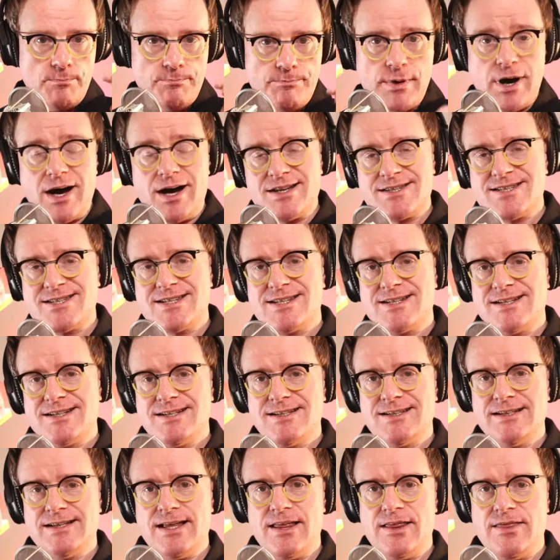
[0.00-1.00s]
But
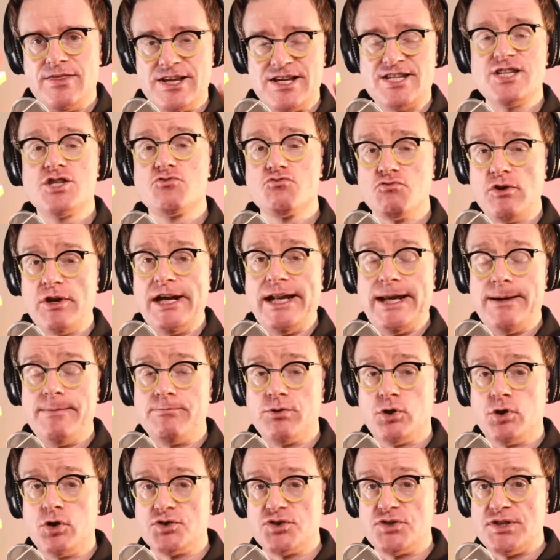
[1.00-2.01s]
this is really
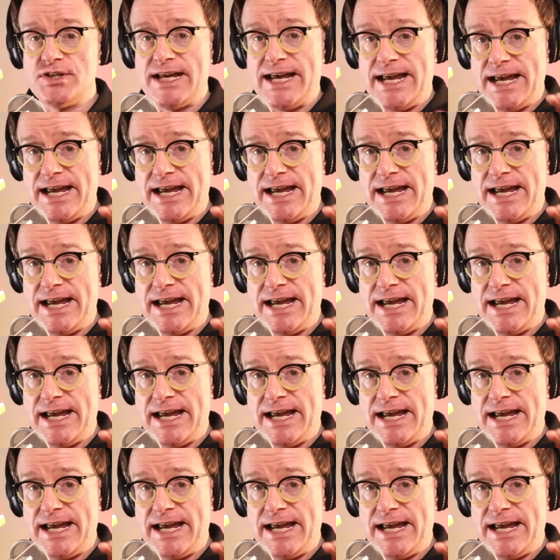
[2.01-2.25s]
important.